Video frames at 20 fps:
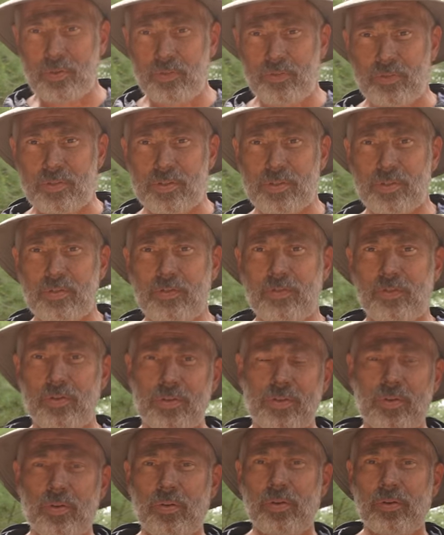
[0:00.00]
to be for, for
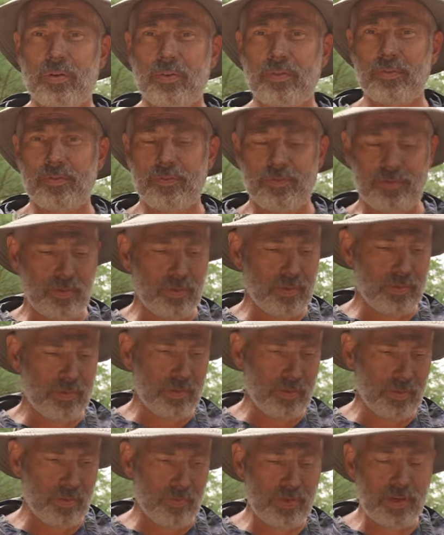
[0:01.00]
storing fruit
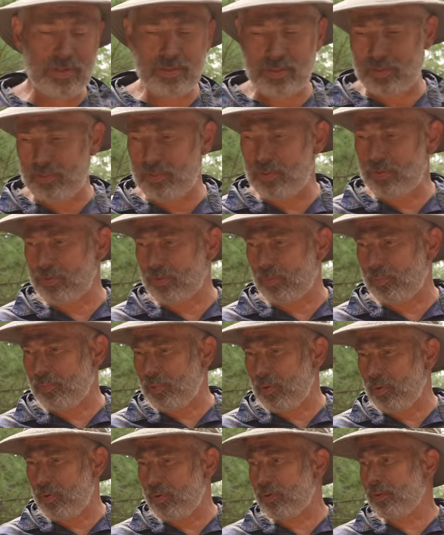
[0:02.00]
or vegetables or
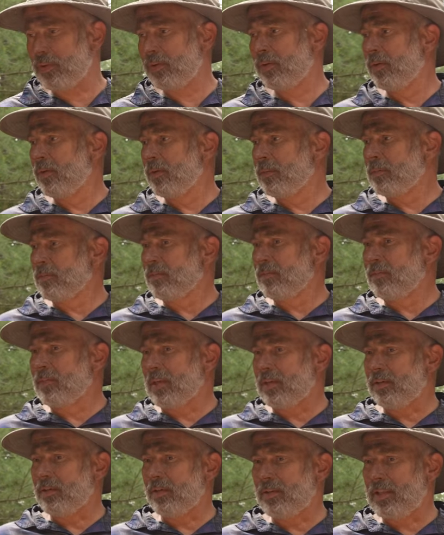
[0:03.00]
both.
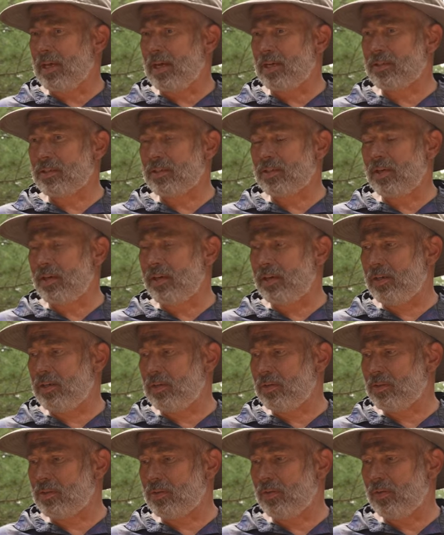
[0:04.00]
Uh, that side
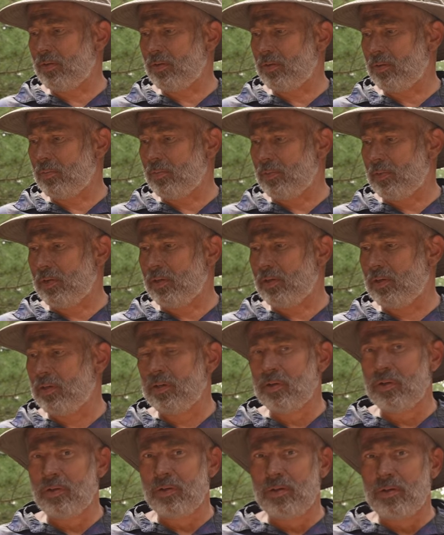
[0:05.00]
is going to be
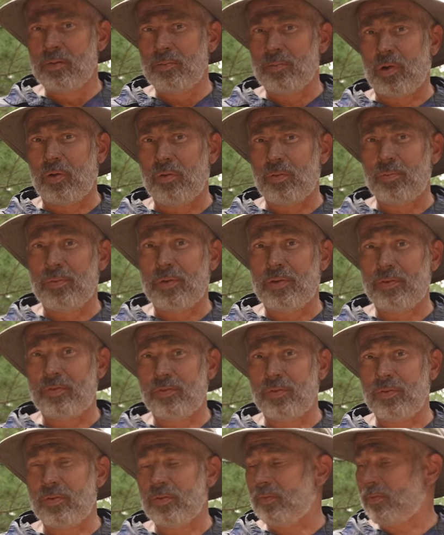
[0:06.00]
probably
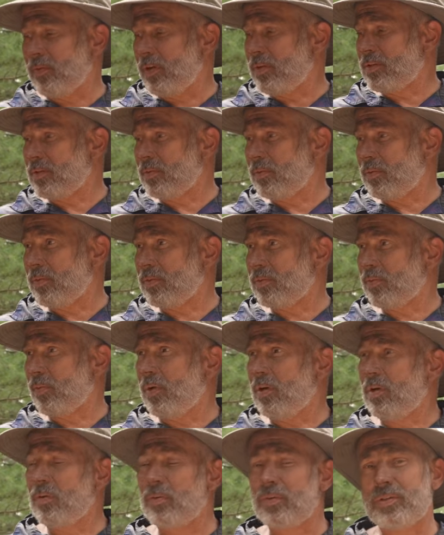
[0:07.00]
fruit and vegetable as
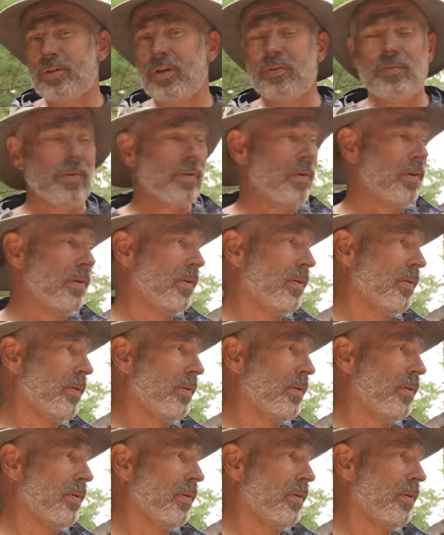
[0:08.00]
well, whichever,